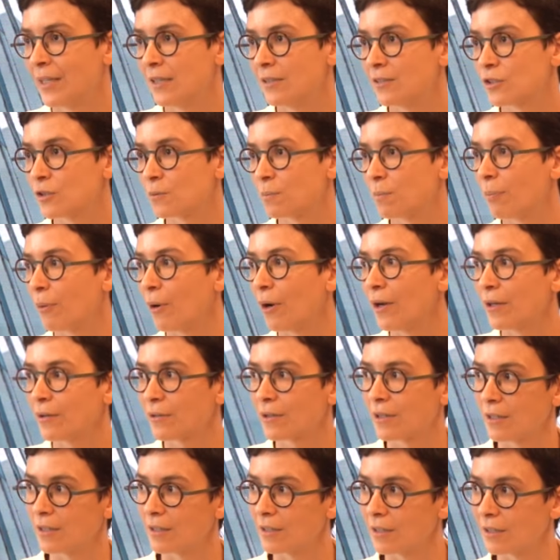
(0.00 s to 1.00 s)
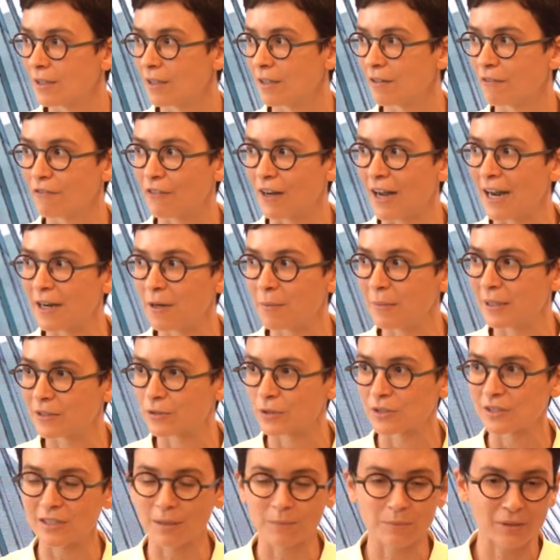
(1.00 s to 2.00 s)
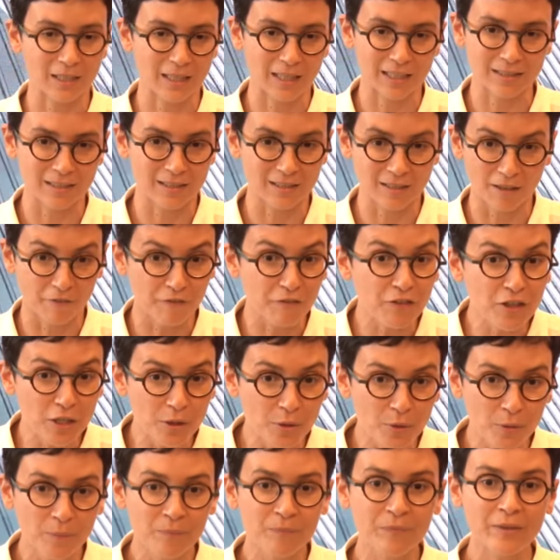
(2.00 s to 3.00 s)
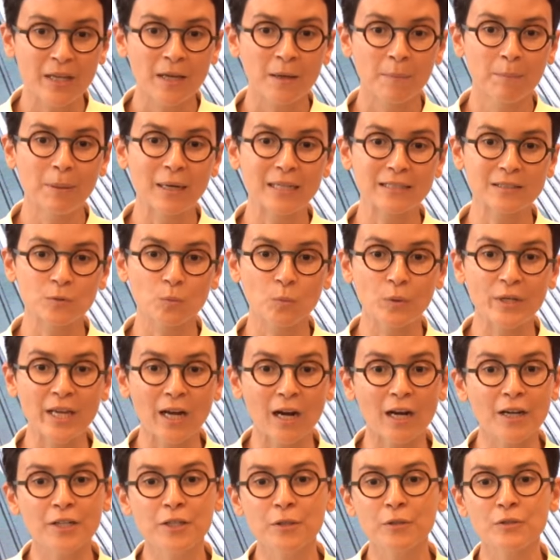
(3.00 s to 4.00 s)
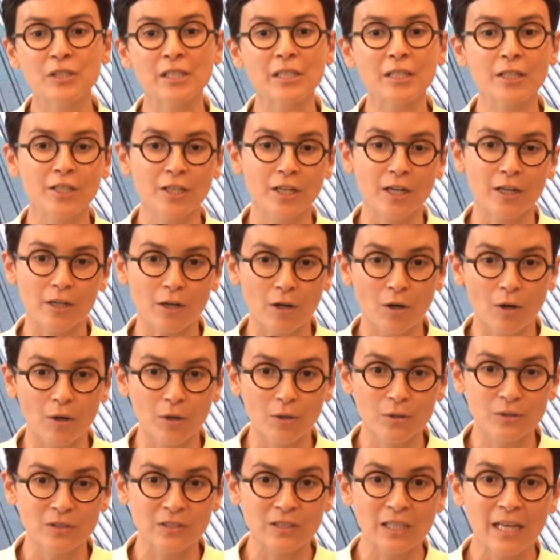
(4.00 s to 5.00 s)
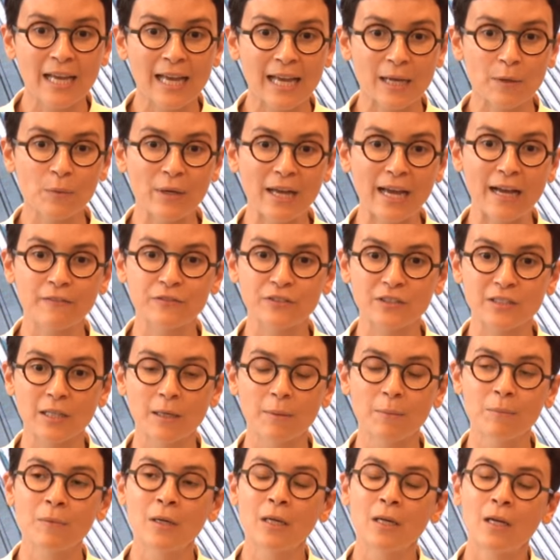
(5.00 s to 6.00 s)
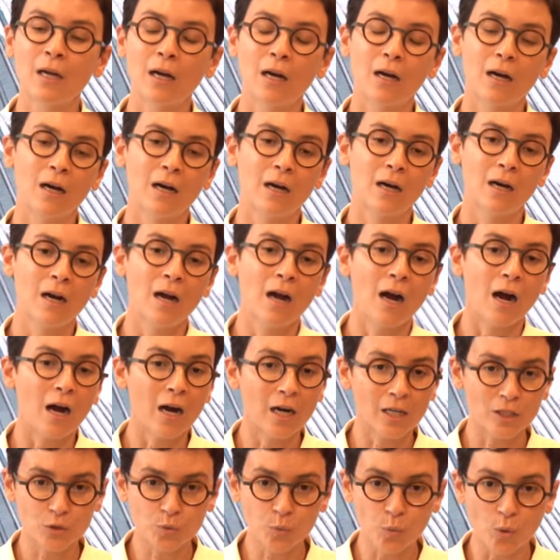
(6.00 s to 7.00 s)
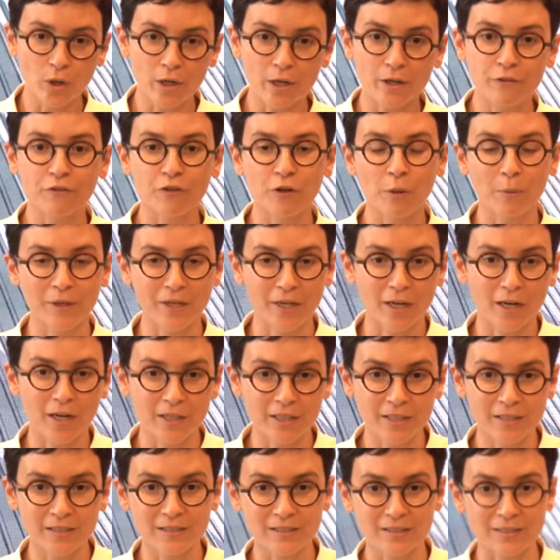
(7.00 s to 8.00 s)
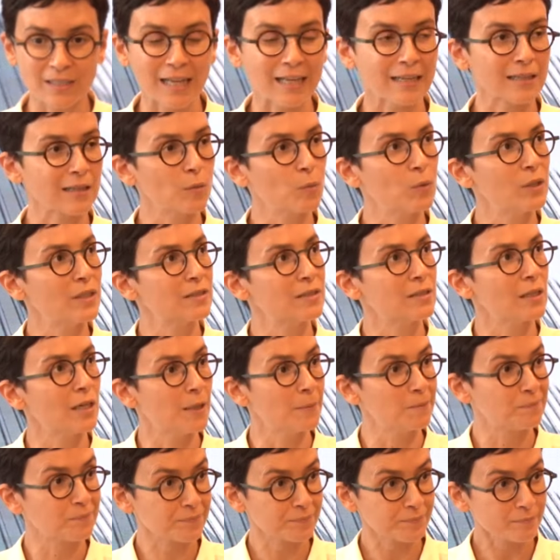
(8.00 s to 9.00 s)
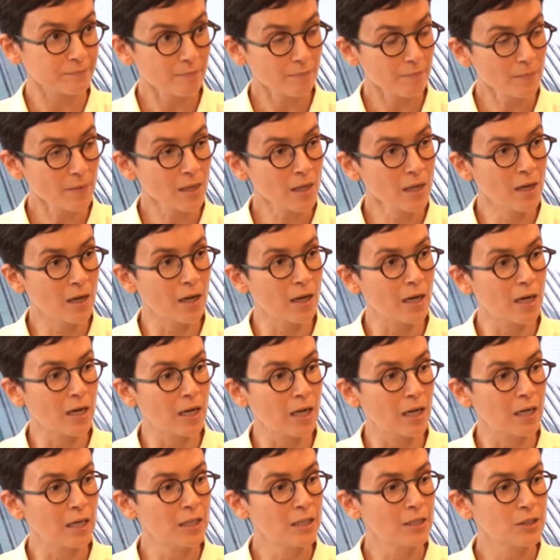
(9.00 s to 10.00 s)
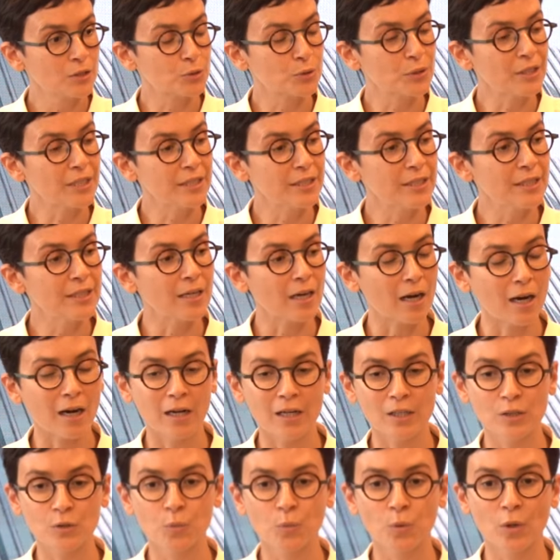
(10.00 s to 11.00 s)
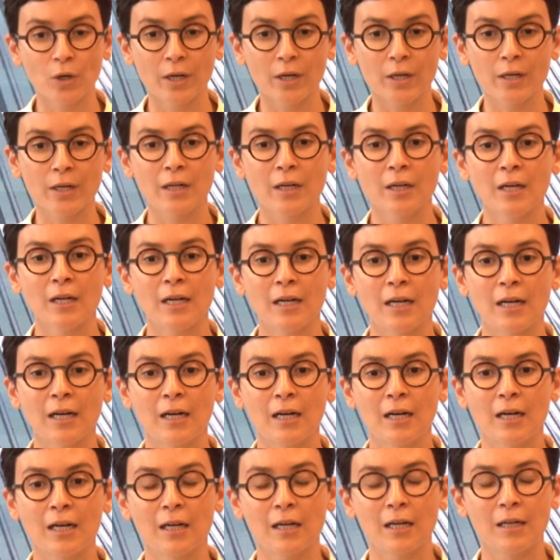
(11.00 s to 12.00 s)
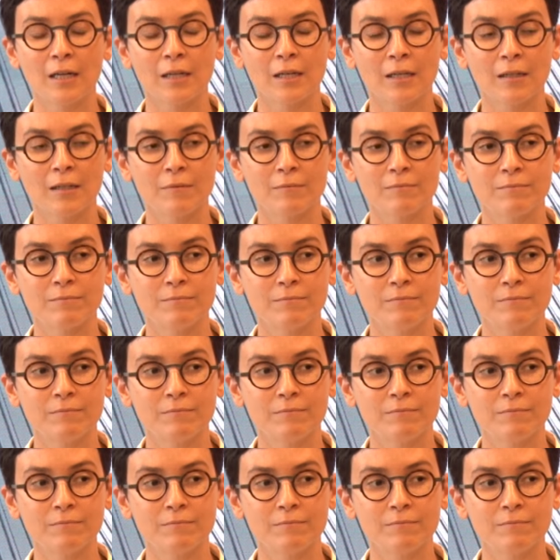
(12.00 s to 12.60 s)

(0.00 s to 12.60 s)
spoil the, the environment or something like the view, but we are using Q R codes and we have some uh, artwork from an artist, like there was a, a three D artwork uh,